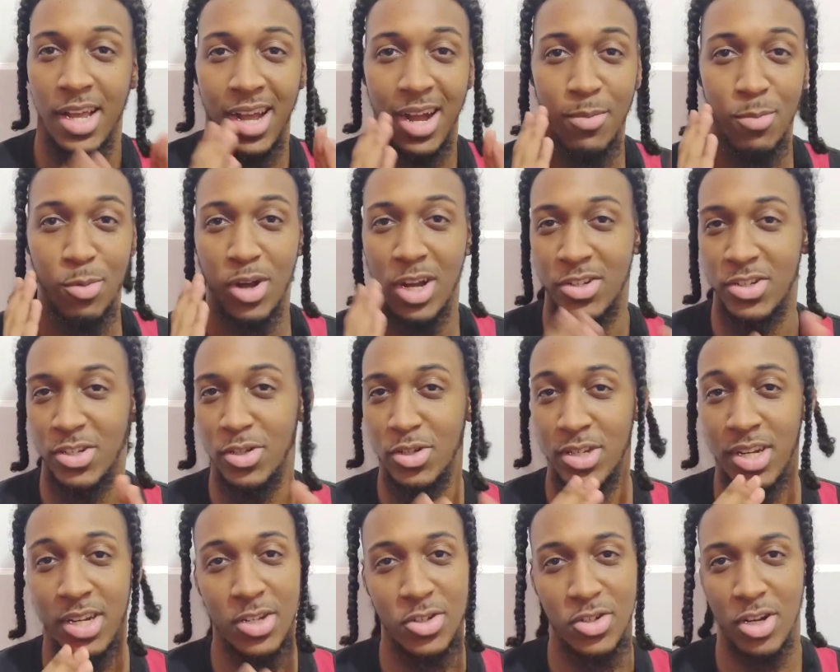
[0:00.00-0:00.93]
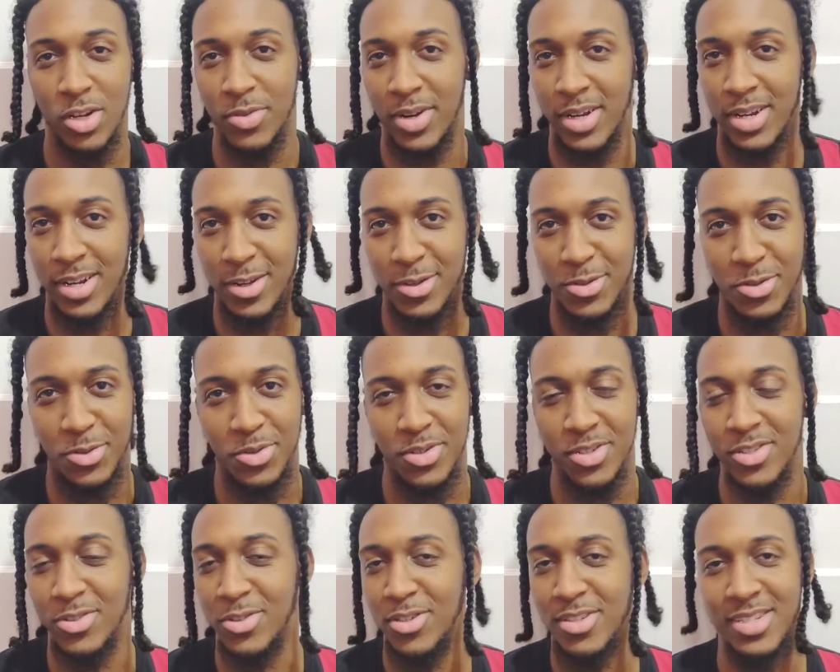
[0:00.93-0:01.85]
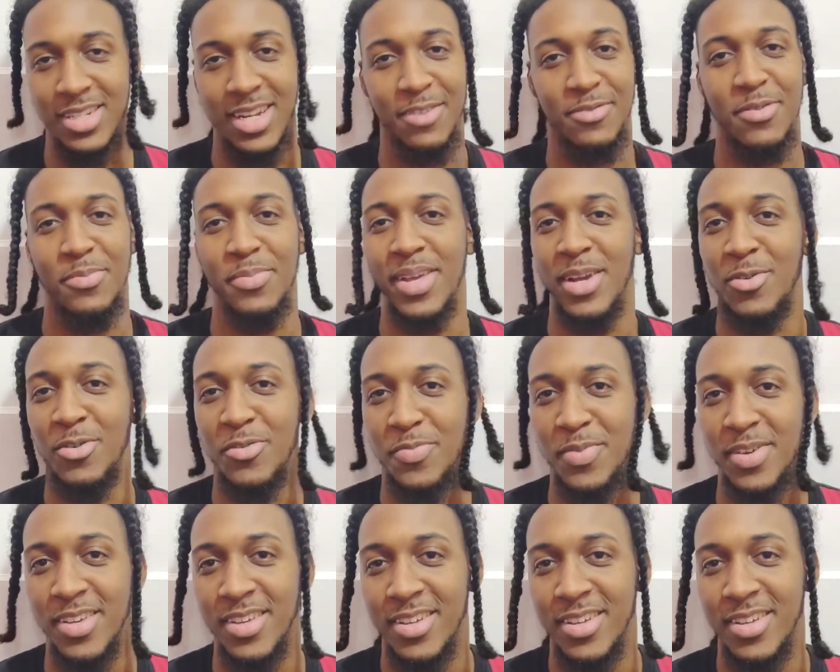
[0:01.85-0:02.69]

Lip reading: I'm not actually looking at the chart right now, so you know, just gonna have to bear with me.